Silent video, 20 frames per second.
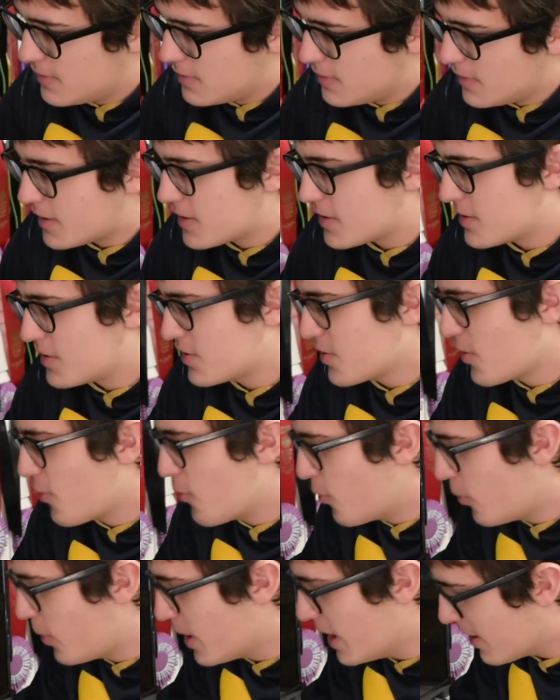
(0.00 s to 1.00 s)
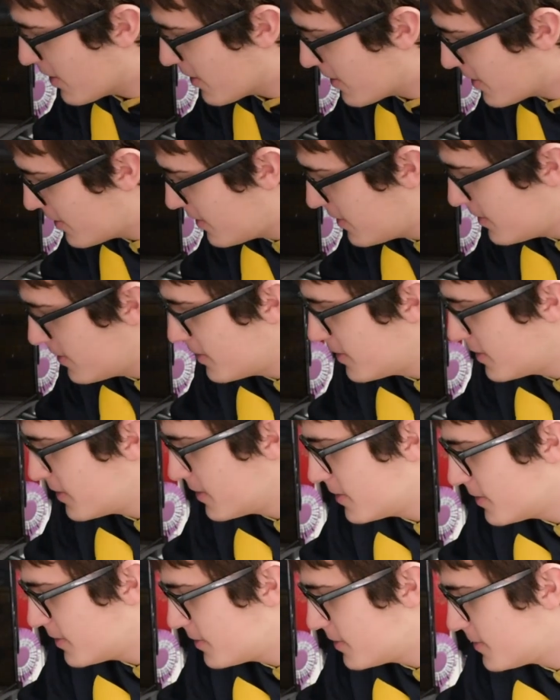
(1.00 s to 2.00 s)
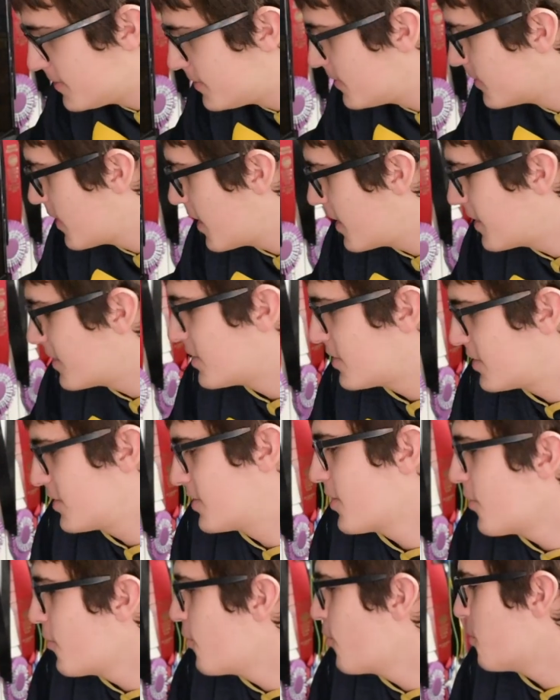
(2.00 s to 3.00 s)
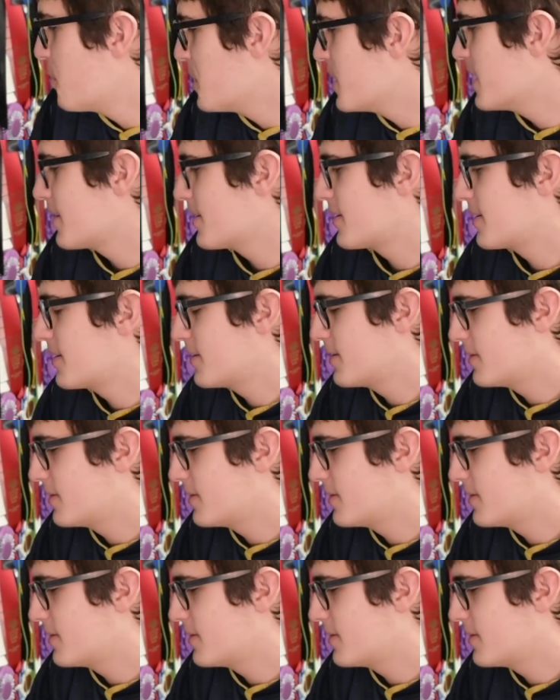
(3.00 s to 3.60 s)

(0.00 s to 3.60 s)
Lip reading: That's so weird. That is so weird.